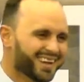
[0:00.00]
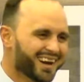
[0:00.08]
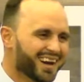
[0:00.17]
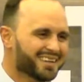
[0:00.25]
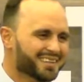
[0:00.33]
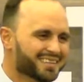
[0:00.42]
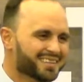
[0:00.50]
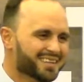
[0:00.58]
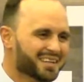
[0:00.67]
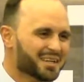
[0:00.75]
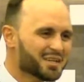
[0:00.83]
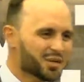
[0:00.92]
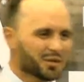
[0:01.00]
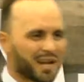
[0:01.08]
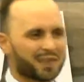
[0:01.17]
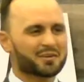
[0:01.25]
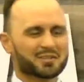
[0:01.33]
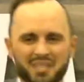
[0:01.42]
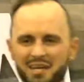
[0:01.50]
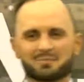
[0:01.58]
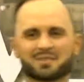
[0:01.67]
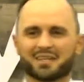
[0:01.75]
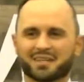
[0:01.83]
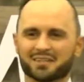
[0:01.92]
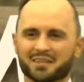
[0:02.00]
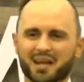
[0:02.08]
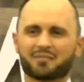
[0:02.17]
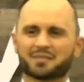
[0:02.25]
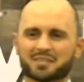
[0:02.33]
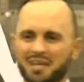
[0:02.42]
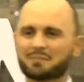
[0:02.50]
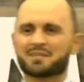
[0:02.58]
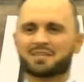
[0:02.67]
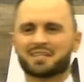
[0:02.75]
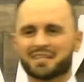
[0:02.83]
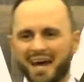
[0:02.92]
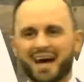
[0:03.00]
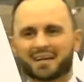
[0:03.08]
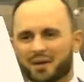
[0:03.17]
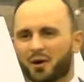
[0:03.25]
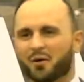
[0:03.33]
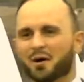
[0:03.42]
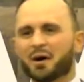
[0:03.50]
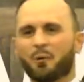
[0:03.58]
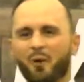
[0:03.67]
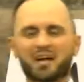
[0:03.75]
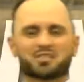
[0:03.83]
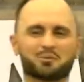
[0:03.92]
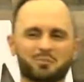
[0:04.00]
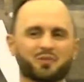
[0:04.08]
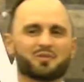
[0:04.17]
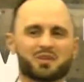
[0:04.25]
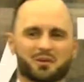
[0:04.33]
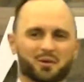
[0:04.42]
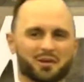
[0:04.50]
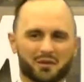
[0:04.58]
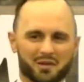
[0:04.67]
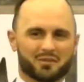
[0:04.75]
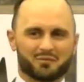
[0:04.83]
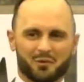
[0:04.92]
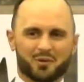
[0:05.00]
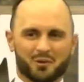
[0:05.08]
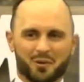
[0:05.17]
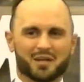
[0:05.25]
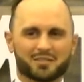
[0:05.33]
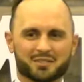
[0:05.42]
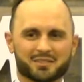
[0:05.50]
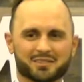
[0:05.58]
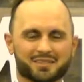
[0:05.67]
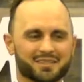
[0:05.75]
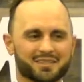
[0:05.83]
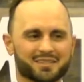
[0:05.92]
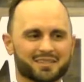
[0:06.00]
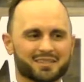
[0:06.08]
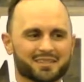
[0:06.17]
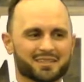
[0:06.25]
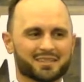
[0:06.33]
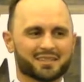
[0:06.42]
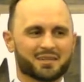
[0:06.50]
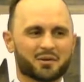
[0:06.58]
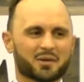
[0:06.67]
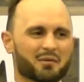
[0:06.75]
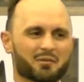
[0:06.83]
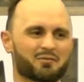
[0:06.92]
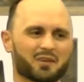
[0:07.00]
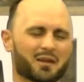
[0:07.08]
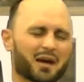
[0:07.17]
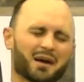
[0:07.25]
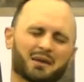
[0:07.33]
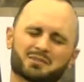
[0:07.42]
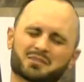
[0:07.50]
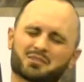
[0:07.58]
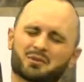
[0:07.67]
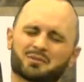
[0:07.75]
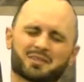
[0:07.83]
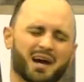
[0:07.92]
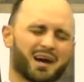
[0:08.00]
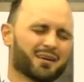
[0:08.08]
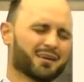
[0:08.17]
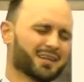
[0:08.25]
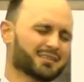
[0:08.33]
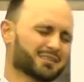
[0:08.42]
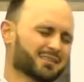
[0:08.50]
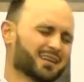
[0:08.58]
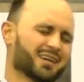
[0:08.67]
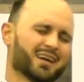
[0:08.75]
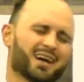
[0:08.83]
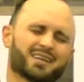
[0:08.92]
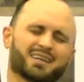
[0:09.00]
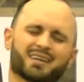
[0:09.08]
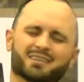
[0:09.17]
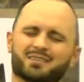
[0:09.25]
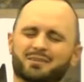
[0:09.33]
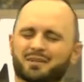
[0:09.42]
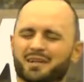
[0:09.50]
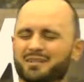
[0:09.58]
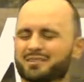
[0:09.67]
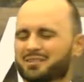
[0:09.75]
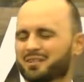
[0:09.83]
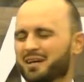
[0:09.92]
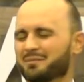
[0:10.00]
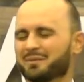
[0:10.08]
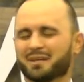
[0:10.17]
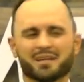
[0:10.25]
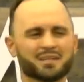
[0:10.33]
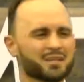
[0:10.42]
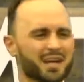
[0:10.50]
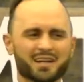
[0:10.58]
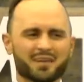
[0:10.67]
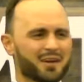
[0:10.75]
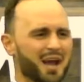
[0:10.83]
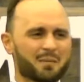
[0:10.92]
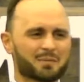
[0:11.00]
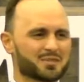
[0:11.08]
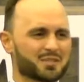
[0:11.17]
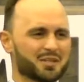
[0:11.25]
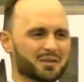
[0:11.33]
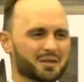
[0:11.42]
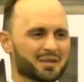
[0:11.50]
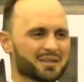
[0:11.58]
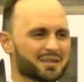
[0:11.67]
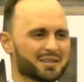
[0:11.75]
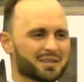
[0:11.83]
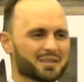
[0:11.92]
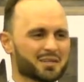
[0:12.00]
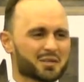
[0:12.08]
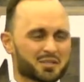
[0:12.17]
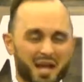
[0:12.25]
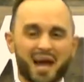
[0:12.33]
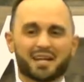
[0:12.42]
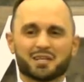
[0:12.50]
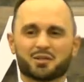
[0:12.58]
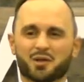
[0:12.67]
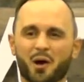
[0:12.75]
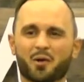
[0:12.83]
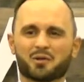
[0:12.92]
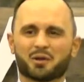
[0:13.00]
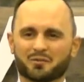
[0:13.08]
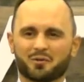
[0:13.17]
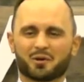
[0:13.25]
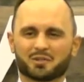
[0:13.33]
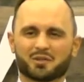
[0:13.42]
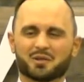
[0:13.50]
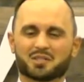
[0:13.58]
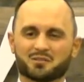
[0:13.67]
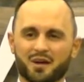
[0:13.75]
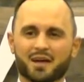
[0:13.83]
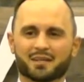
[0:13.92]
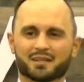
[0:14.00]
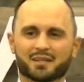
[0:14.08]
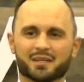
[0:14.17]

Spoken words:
Huh? You're never tempted to not go watch a movie you're really looking forward to watching. You don't ever feel like, oh, I'm just so tired. I can't do it. That never happens to you. You're excited. You go. You look forward to it. It's fun.